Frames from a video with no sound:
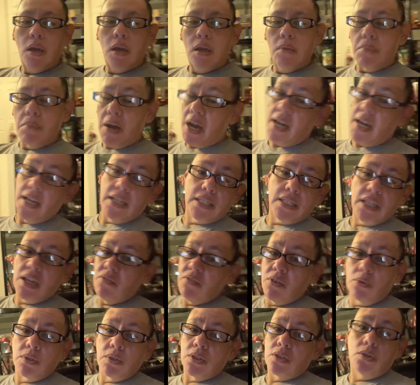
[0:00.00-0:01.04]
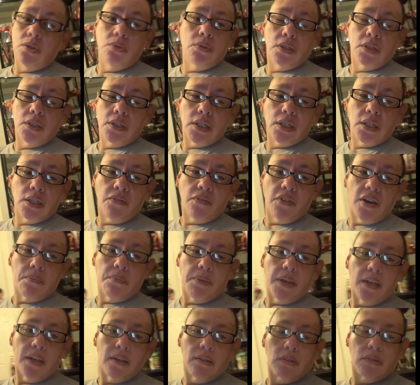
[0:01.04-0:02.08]
My highest ever was 295
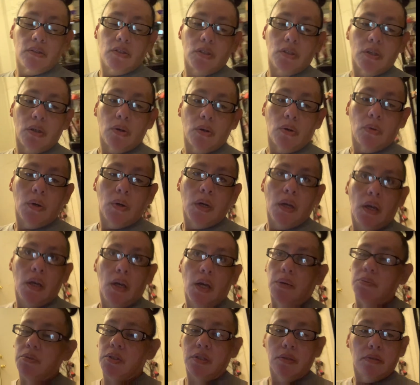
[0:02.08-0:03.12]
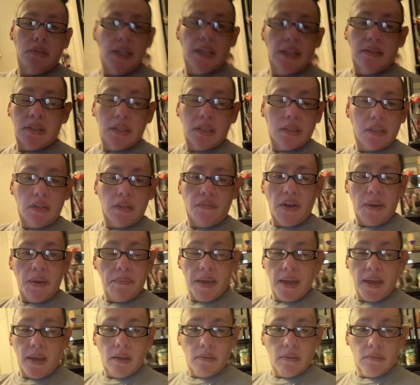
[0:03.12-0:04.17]
pounds, so I'm still down 65
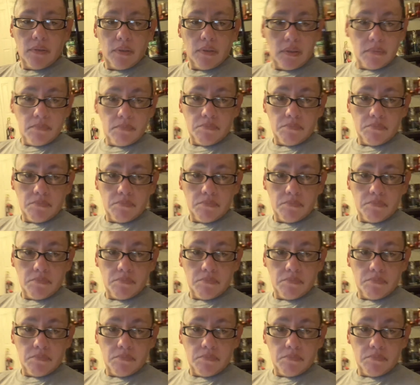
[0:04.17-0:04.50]
pounds.